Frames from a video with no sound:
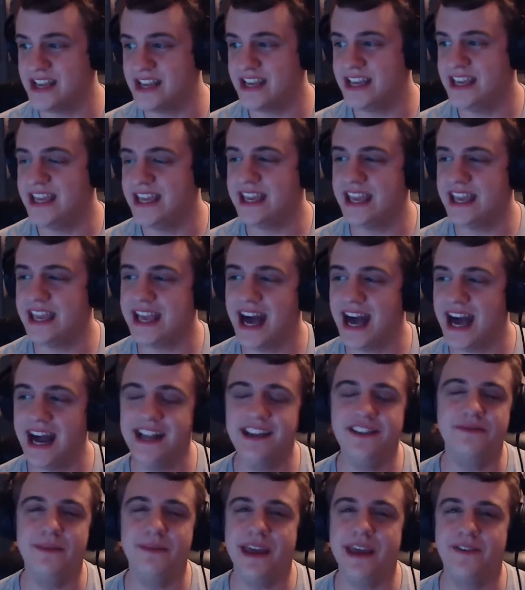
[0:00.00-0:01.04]
He can kind
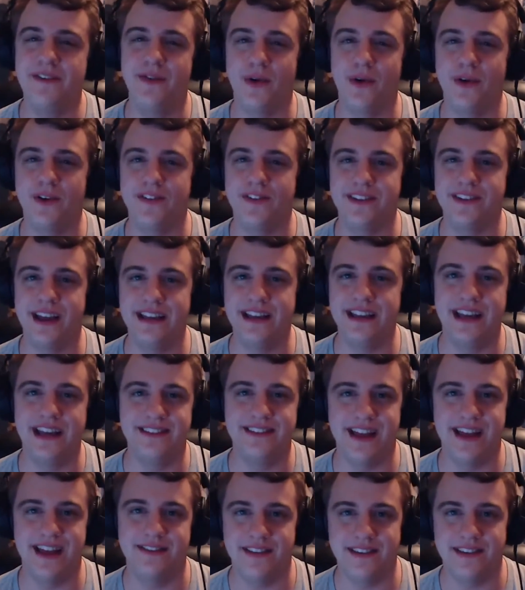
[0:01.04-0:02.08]
of make force lightning. It's
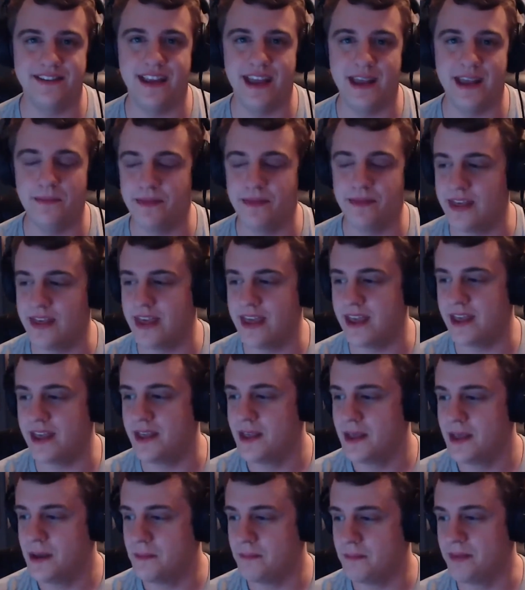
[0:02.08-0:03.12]
not the same thing,
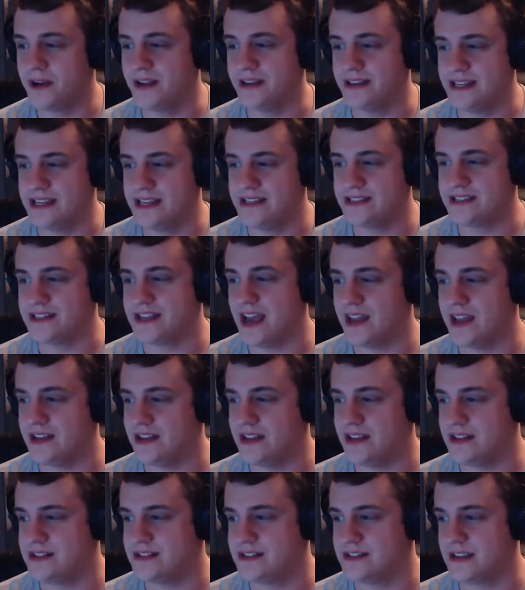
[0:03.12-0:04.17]
but he's got
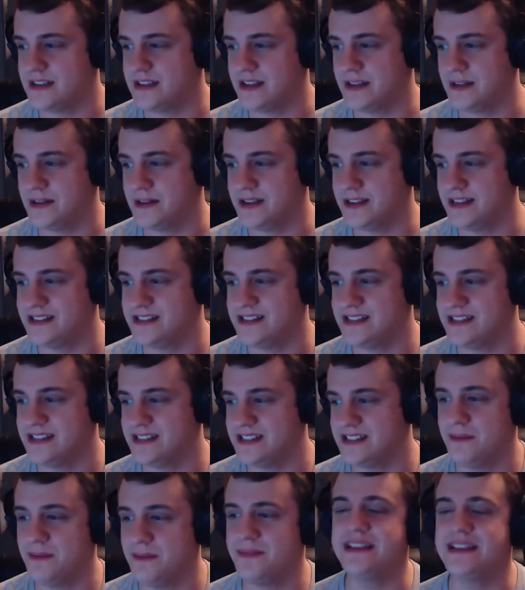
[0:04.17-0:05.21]
it's
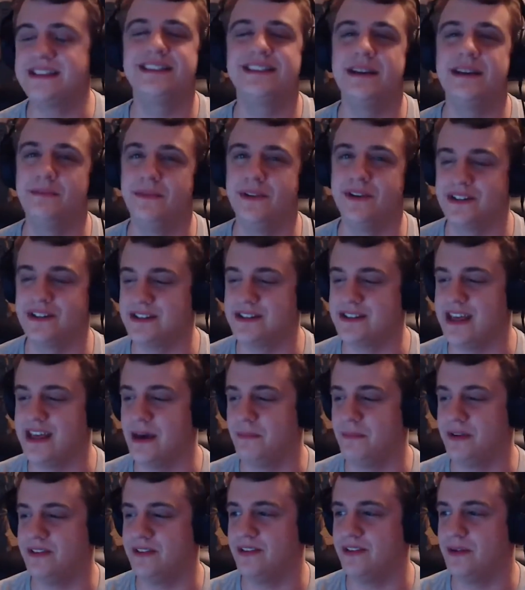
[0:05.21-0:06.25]
something similar to that,
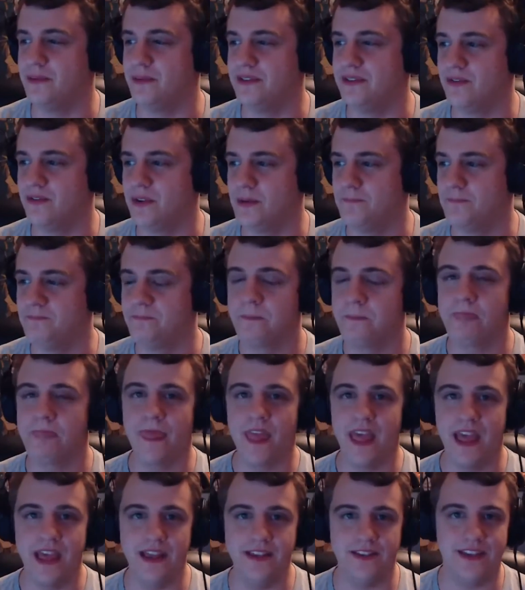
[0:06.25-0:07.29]
but it's a little bit different.
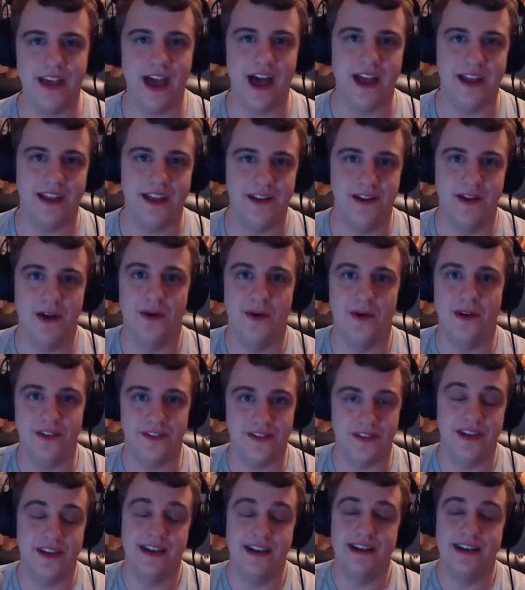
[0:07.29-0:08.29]
He's got, his